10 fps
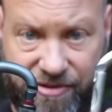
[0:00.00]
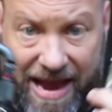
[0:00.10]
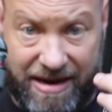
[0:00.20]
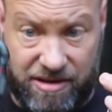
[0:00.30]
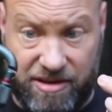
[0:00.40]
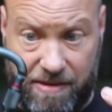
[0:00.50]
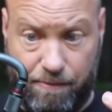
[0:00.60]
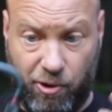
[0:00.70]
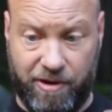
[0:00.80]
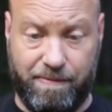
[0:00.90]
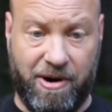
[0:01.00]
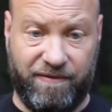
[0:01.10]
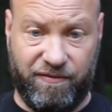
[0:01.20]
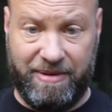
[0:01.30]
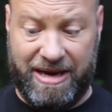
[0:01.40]
That's the important
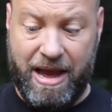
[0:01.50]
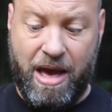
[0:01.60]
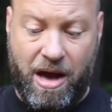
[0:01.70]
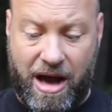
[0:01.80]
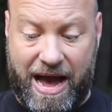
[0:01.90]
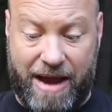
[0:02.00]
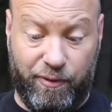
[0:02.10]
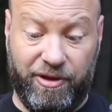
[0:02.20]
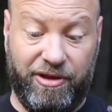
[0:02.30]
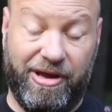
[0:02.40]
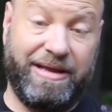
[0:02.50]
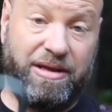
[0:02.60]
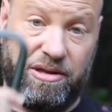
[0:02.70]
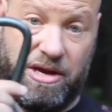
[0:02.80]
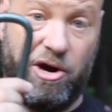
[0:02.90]
part for me. Uh, I really like
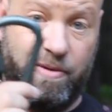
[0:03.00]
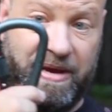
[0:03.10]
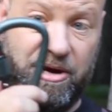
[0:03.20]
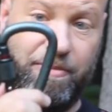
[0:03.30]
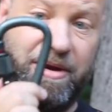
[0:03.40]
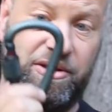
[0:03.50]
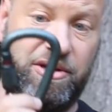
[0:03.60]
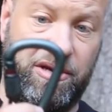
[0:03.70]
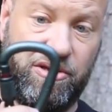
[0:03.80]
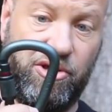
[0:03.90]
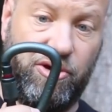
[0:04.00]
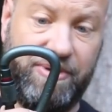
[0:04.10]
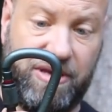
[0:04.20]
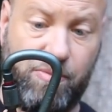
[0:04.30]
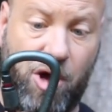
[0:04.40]
this carabiner because it is a little
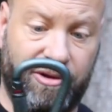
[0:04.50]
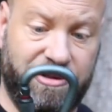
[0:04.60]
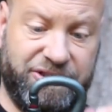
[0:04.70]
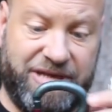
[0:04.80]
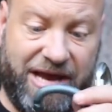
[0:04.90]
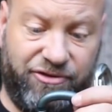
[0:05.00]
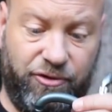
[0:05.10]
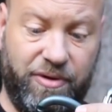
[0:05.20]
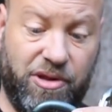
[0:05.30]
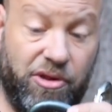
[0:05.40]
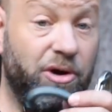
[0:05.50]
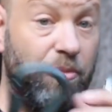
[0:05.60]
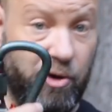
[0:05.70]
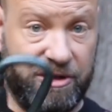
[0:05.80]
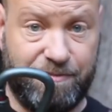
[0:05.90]
bit smaller in statue. It's a little
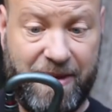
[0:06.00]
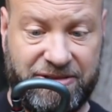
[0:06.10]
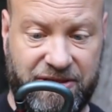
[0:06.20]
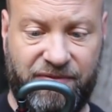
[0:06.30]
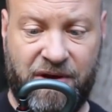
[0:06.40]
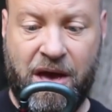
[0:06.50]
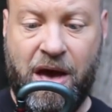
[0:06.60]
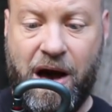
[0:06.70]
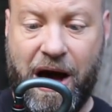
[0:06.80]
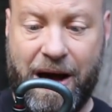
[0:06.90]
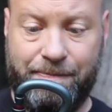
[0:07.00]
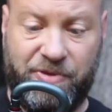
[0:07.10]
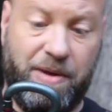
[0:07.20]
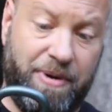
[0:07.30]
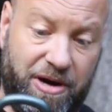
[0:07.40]
more expensive um,
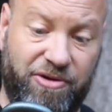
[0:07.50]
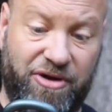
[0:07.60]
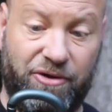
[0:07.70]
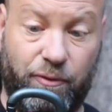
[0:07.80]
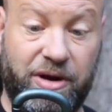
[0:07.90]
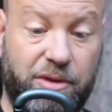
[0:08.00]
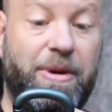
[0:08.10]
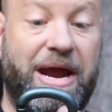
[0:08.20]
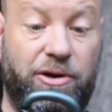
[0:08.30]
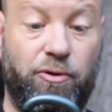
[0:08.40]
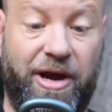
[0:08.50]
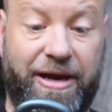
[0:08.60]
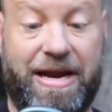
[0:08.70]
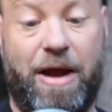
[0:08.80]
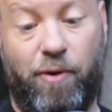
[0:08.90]
compared to the other ones, but I do
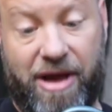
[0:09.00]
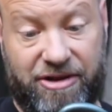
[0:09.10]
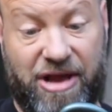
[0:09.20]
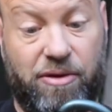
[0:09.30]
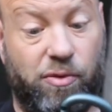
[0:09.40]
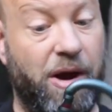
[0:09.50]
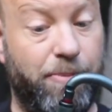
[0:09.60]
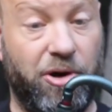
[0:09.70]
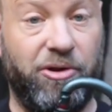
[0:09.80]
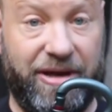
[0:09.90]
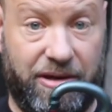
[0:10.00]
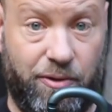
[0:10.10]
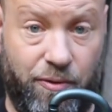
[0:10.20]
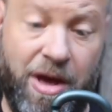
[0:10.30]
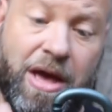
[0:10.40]
like it. I will. That's what I'll put a link to.